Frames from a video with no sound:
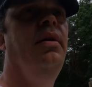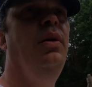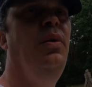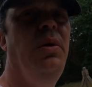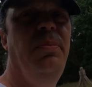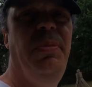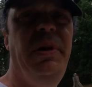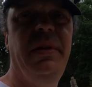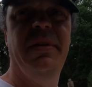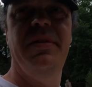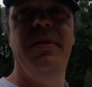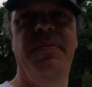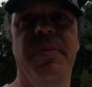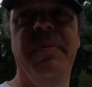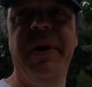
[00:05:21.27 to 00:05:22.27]
Who would build a
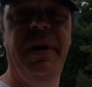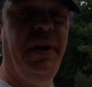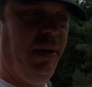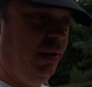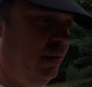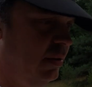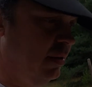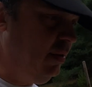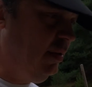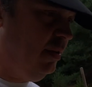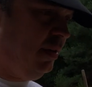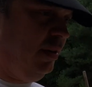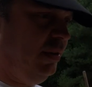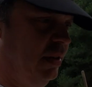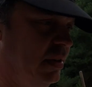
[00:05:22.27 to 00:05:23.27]
supermarket
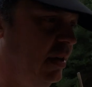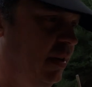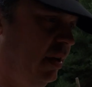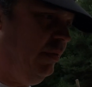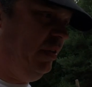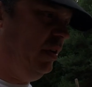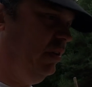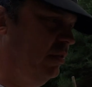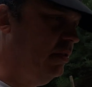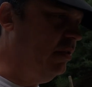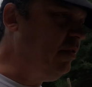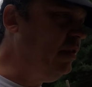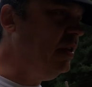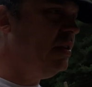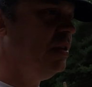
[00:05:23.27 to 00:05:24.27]
on the site of a
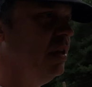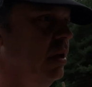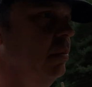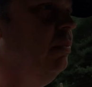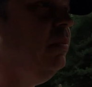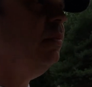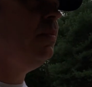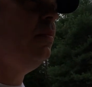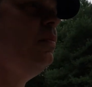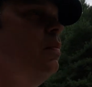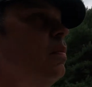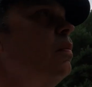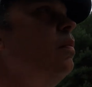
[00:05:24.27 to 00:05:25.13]
concentration camp?